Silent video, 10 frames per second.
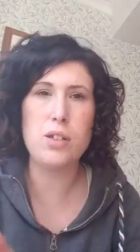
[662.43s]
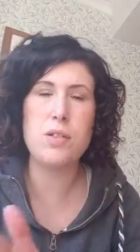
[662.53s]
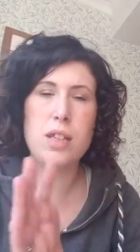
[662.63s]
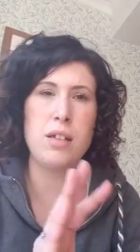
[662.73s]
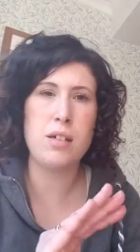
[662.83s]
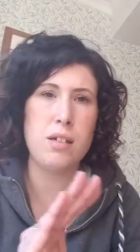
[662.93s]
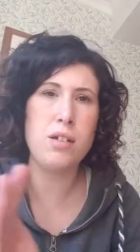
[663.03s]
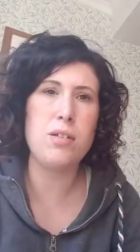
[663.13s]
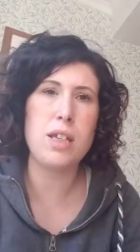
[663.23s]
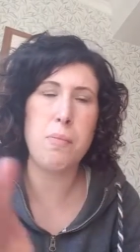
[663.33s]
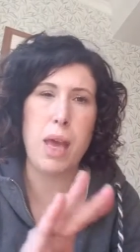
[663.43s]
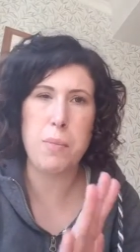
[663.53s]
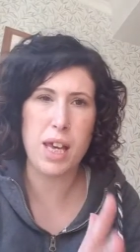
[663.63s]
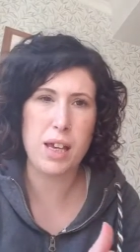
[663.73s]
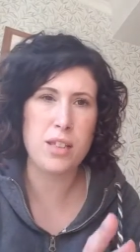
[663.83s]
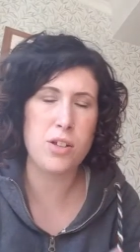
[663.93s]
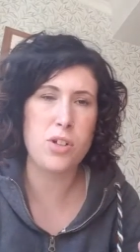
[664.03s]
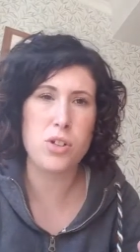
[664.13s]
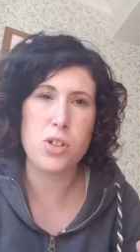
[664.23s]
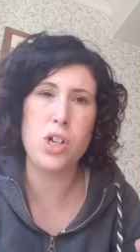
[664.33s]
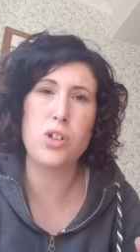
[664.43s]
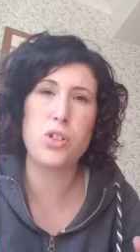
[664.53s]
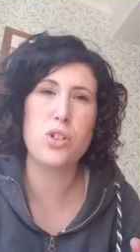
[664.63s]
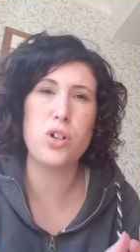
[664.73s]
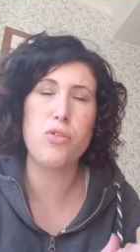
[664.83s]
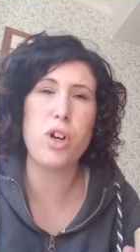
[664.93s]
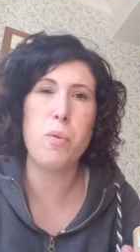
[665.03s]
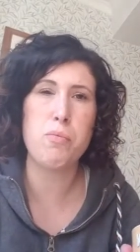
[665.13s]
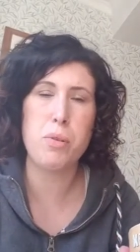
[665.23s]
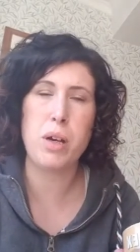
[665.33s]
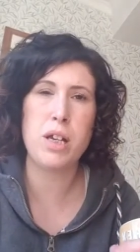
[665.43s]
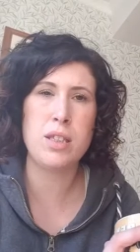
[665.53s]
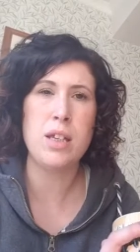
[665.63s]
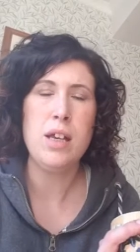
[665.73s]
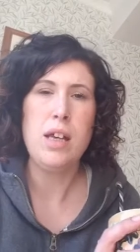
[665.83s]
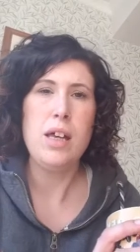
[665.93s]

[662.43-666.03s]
Using a baby gate is a good sort of compromise.